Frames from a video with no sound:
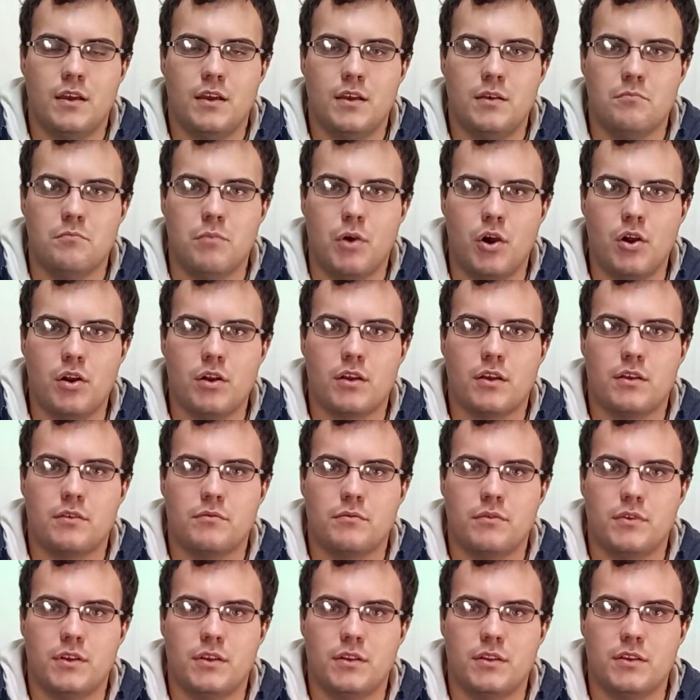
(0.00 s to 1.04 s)
bargain
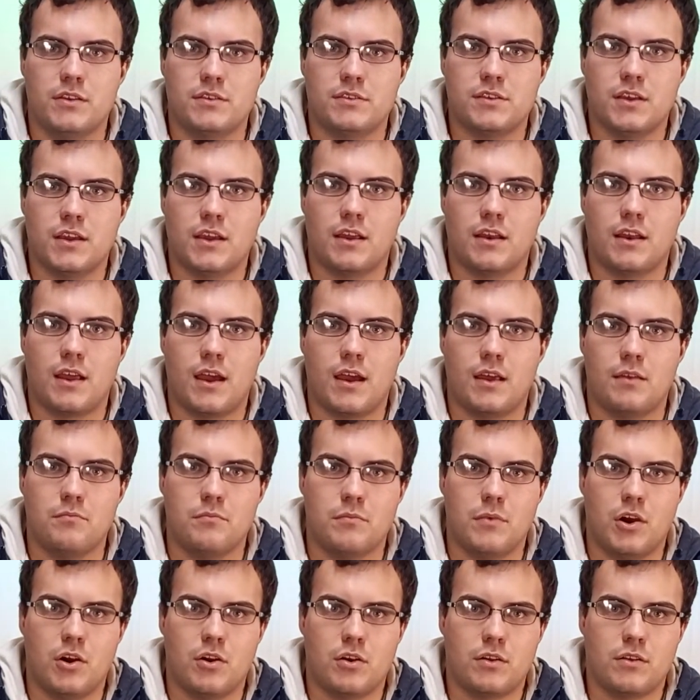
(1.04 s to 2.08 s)
in the second-hand
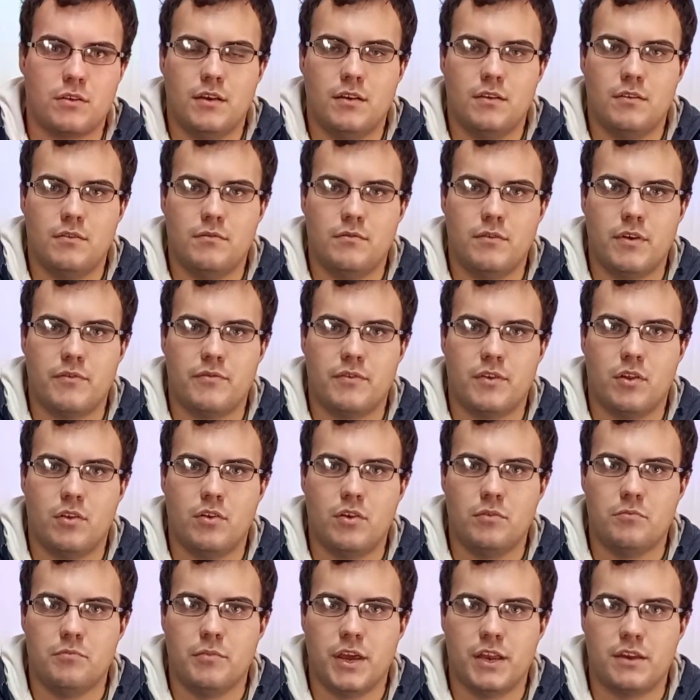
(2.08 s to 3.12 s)
market with a
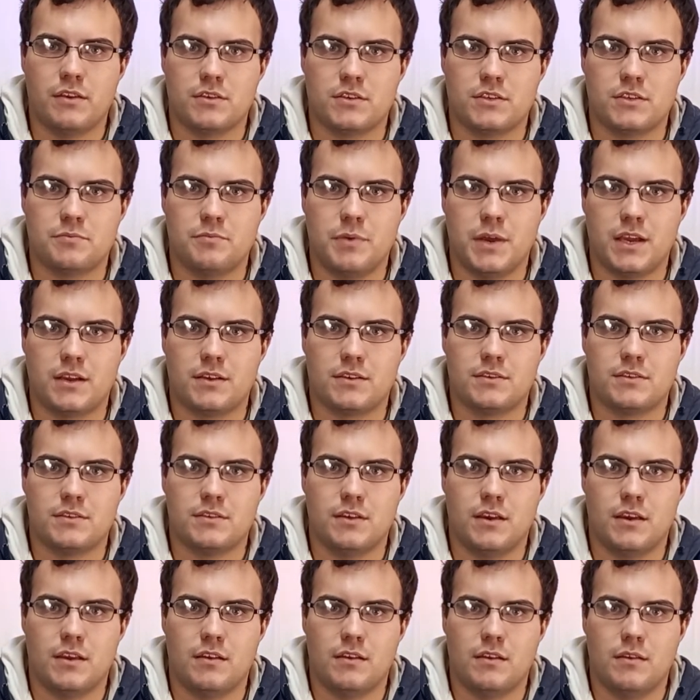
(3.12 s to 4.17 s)
lot better specs
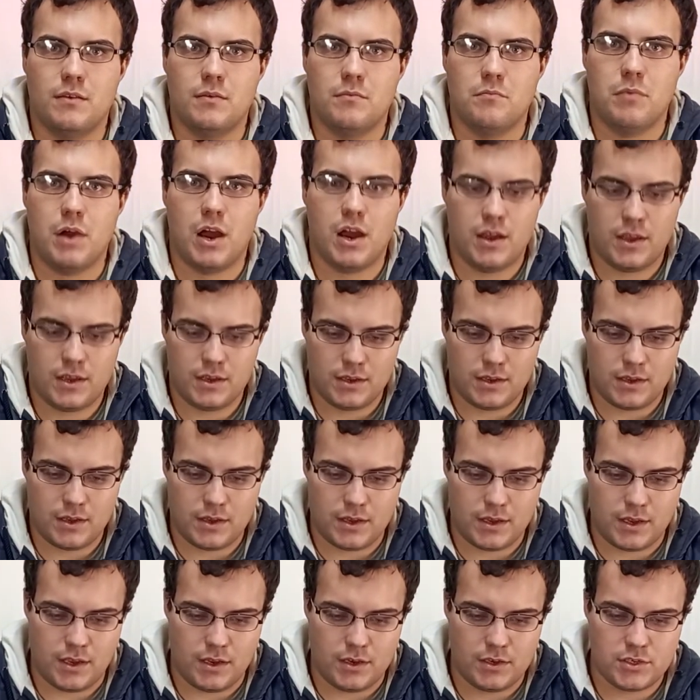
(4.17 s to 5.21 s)
than buying
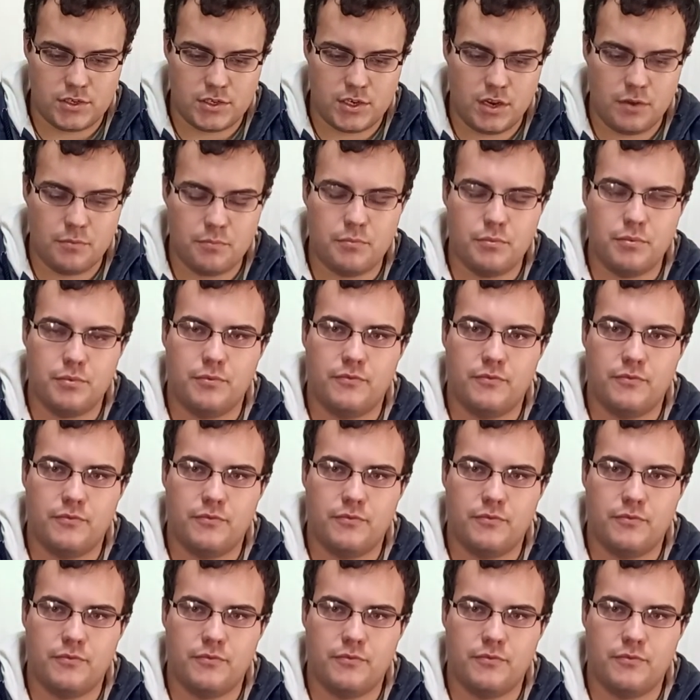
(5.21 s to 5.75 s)
a cheap